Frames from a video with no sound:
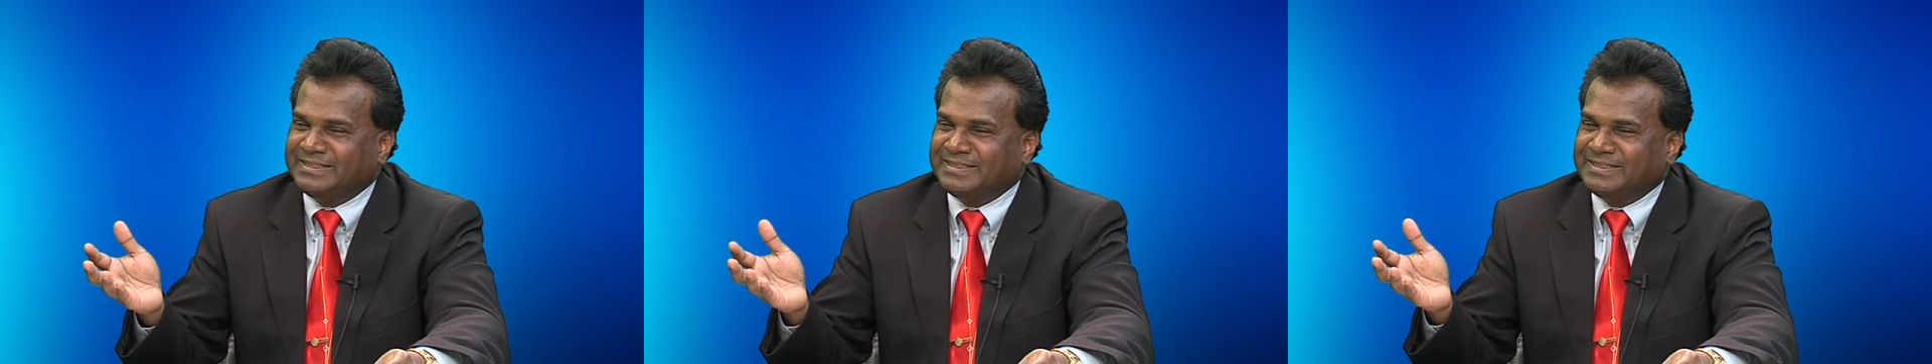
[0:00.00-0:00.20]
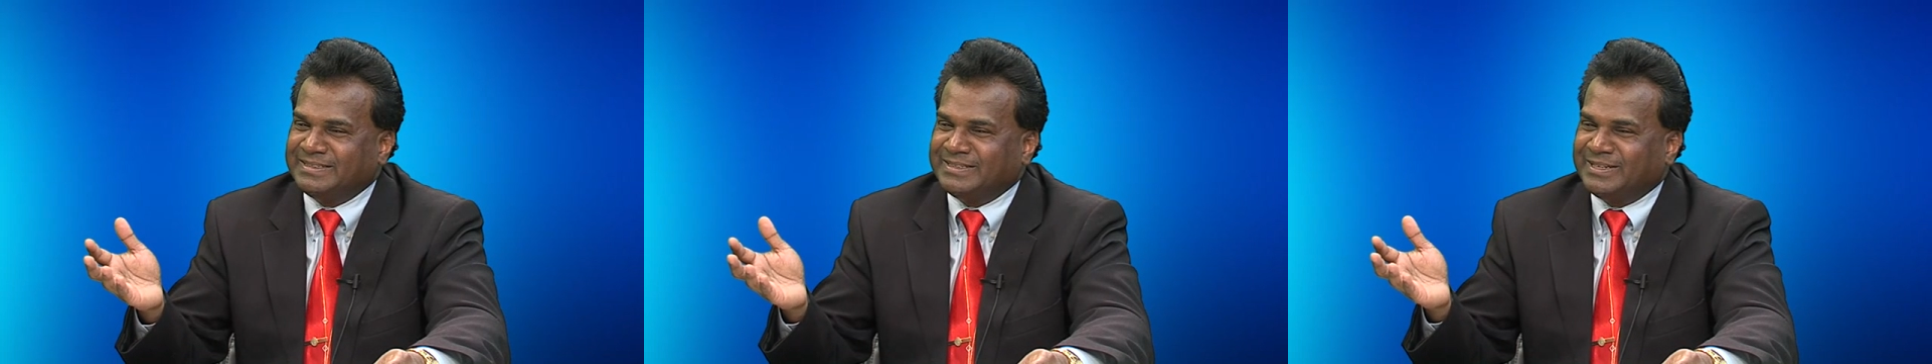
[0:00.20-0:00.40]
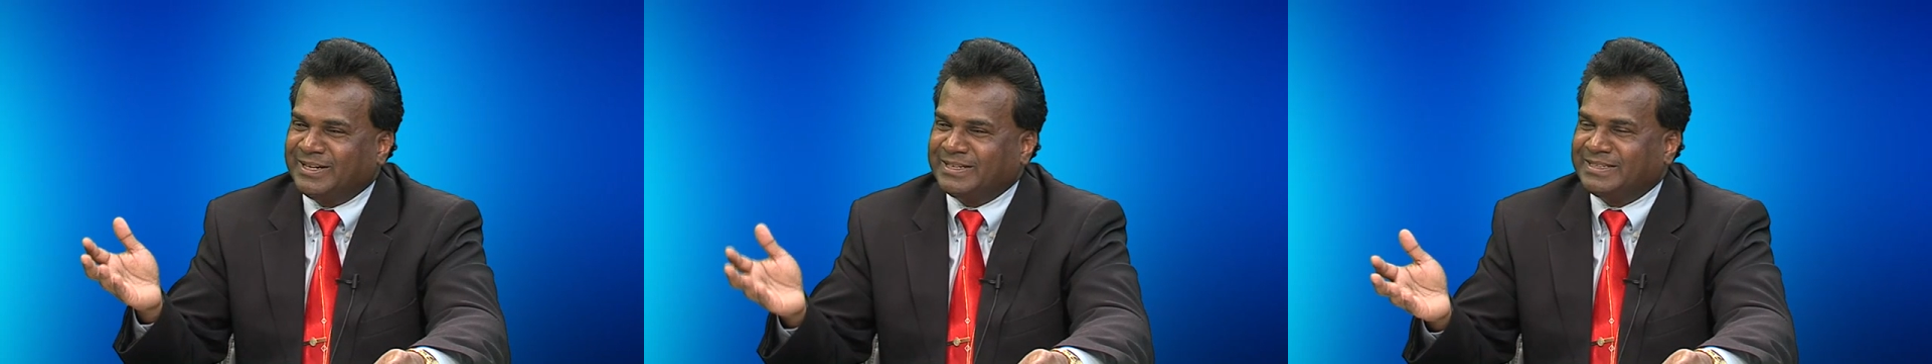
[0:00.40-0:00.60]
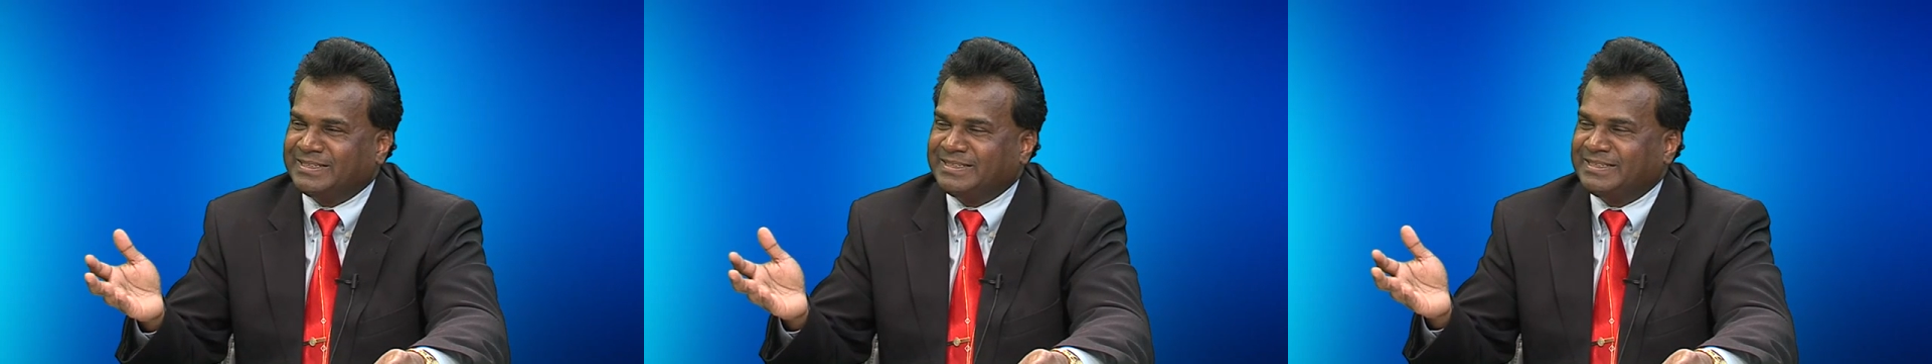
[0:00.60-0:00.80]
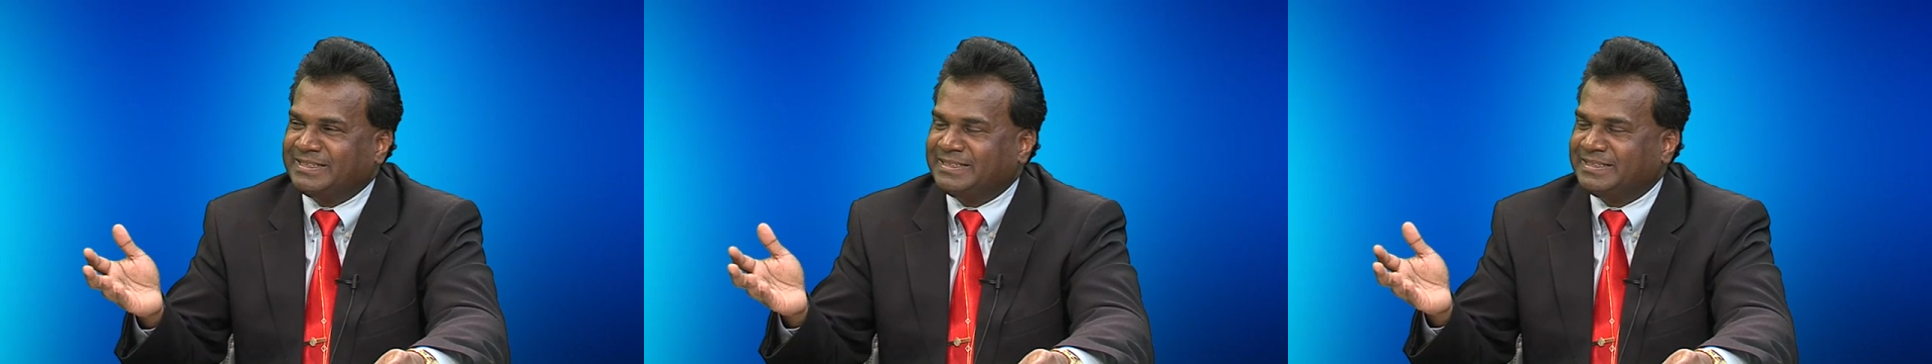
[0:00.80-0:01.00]
not
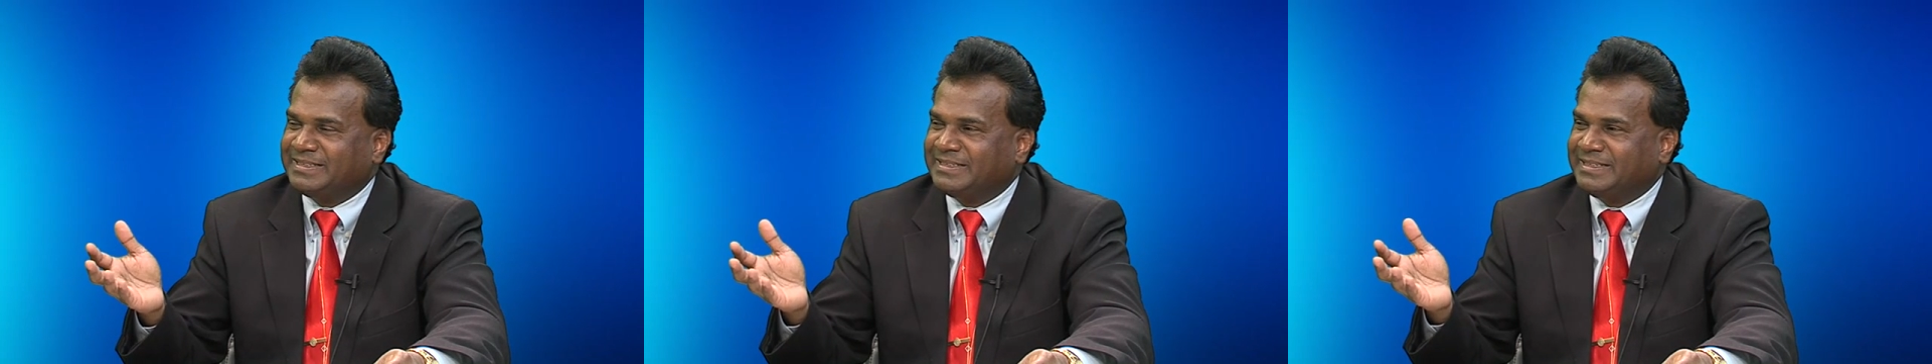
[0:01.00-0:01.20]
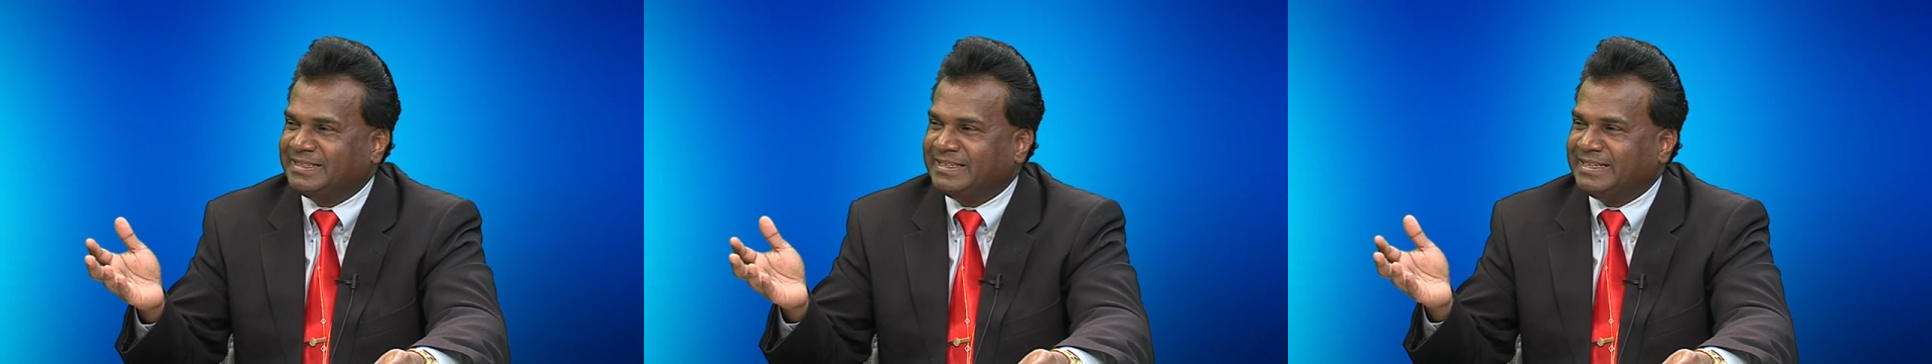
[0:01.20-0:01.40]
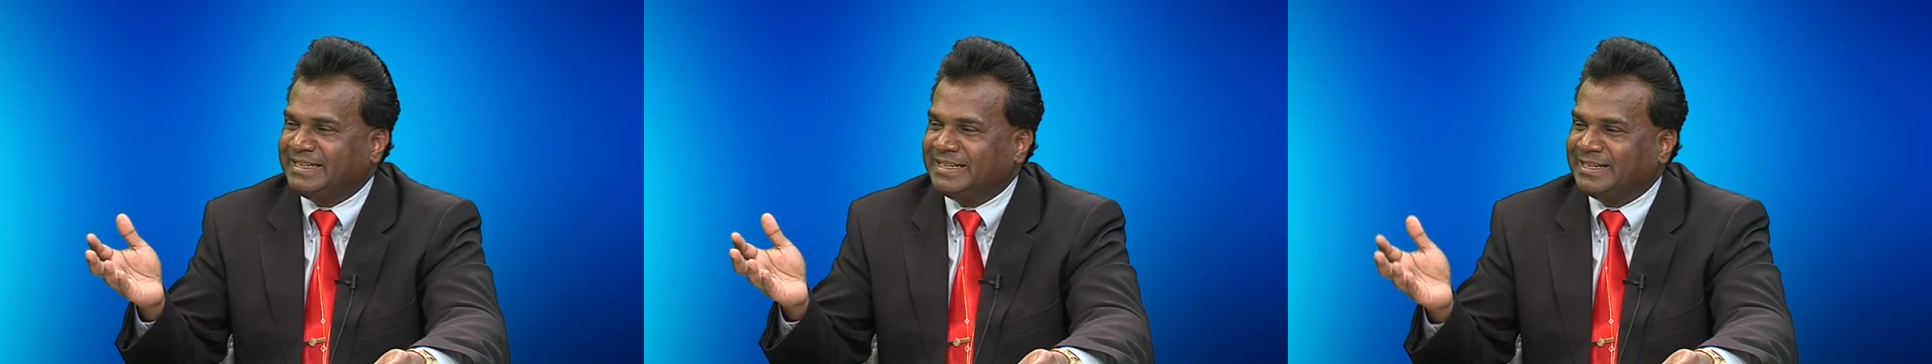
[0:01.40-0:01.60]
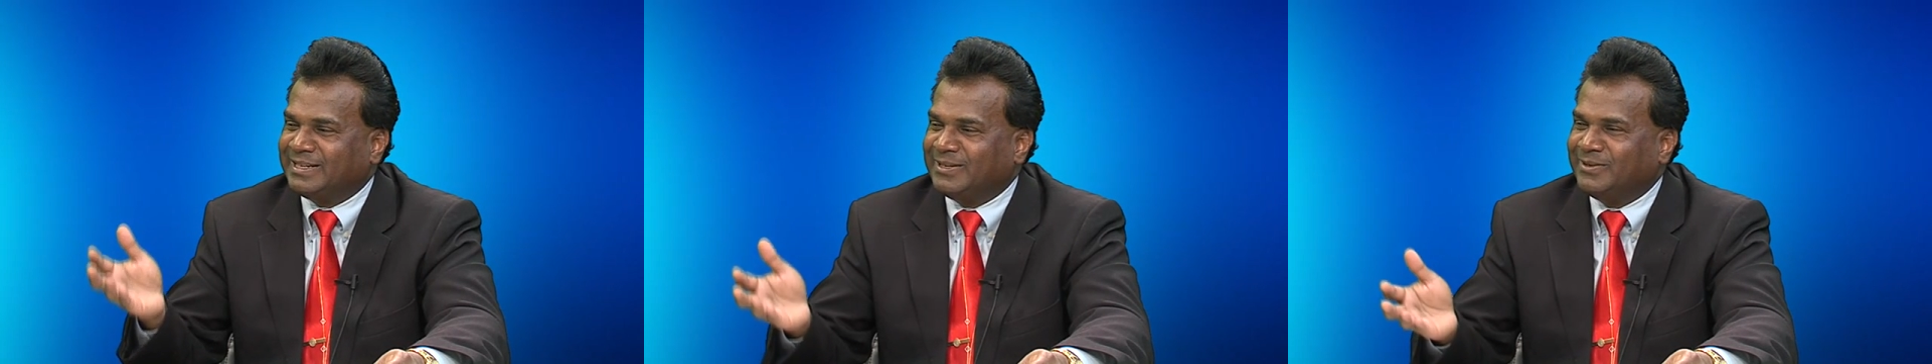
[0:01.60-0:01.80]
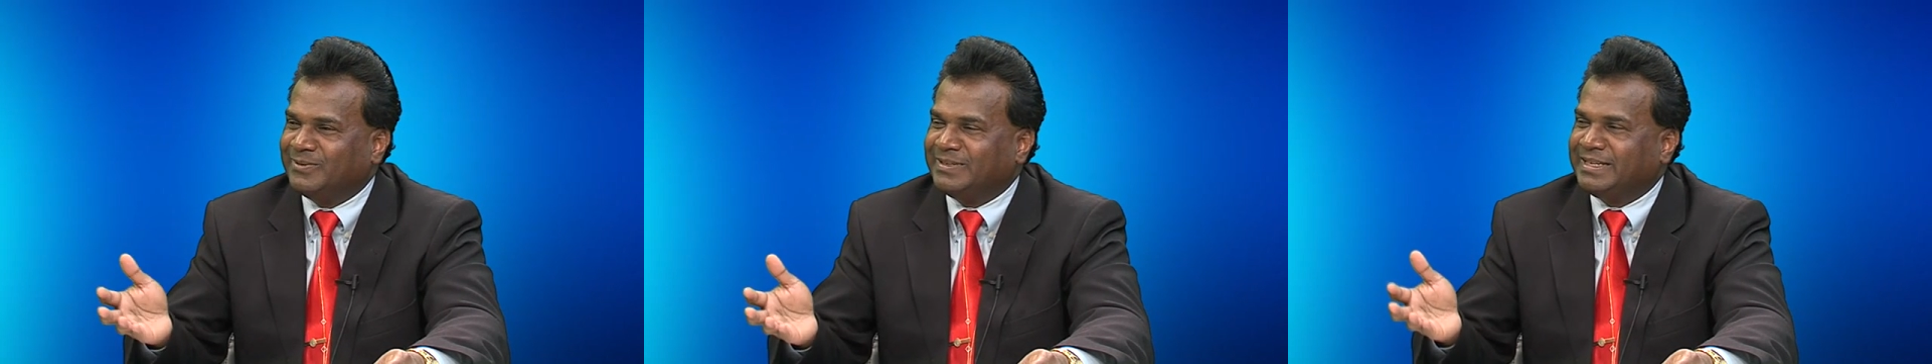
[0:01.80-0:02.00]

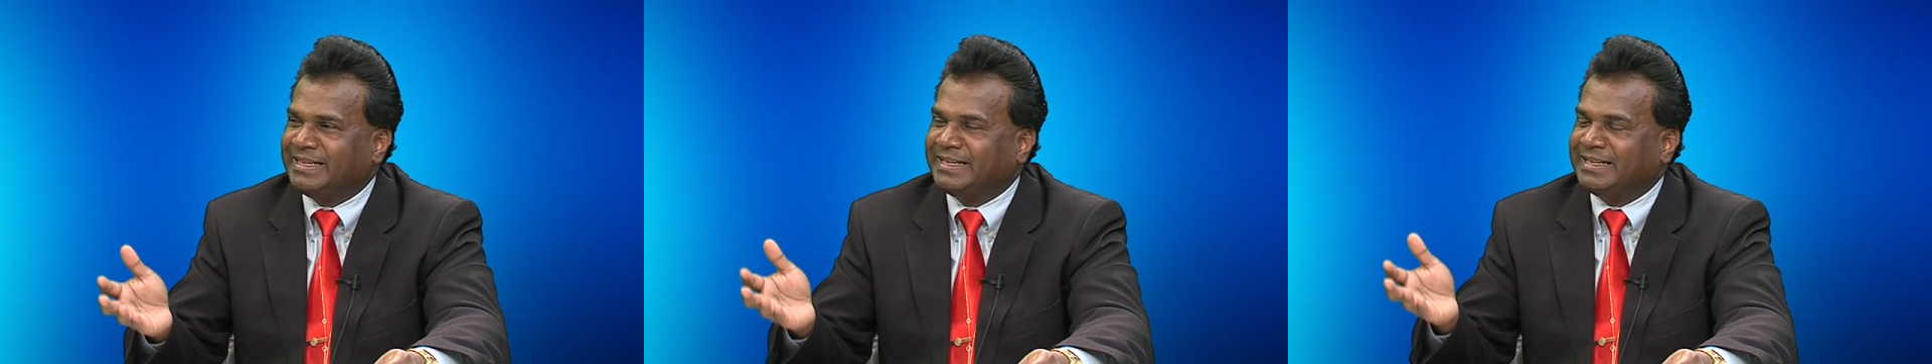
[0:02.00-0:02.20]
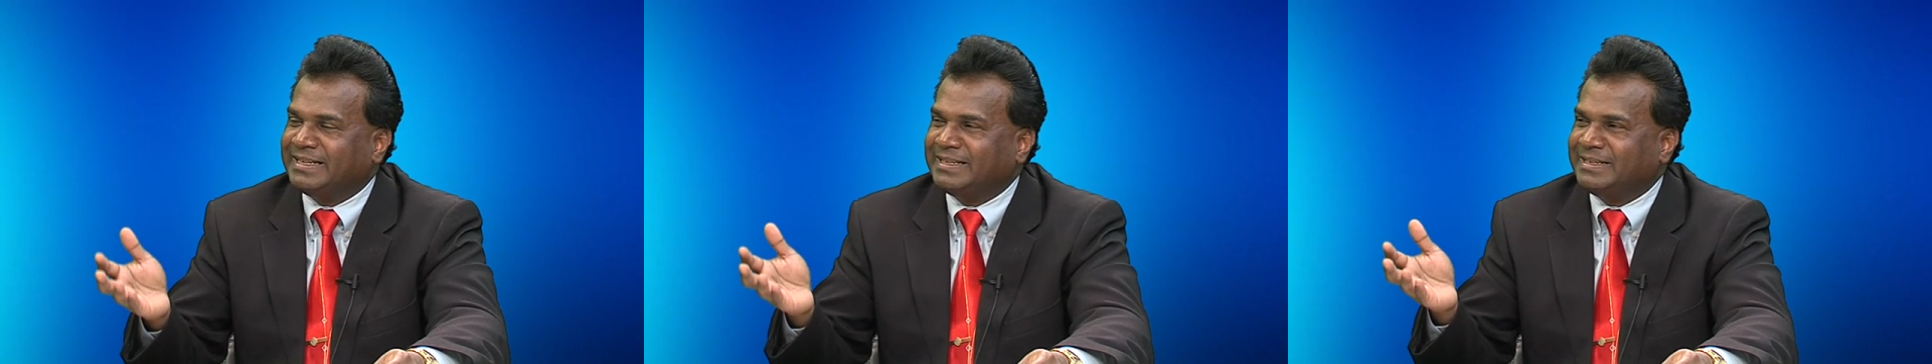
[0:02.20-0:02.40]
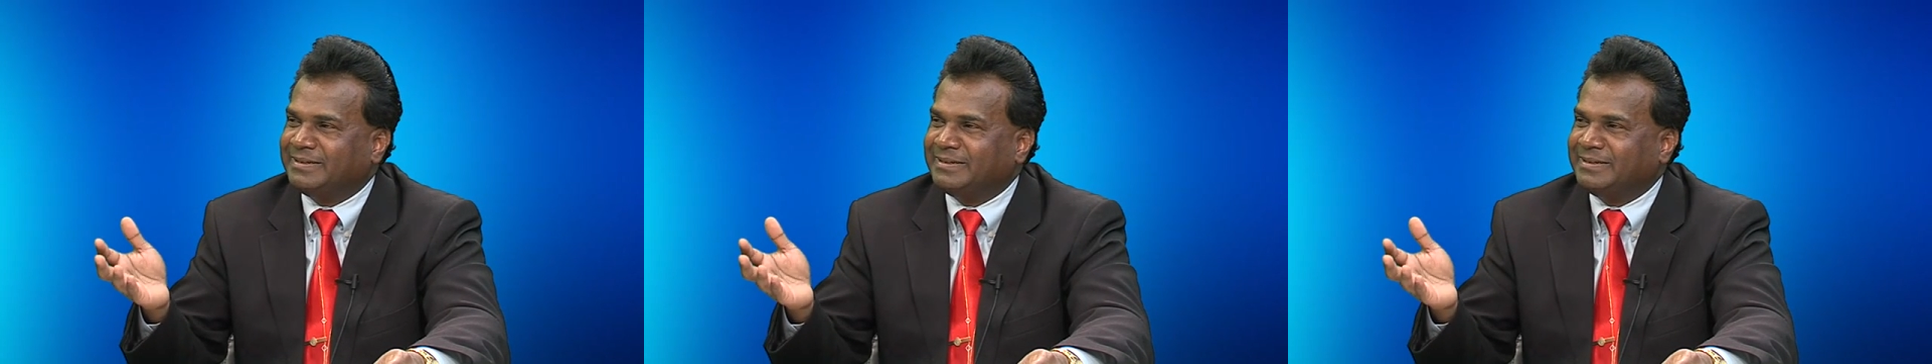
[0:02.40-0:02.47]
including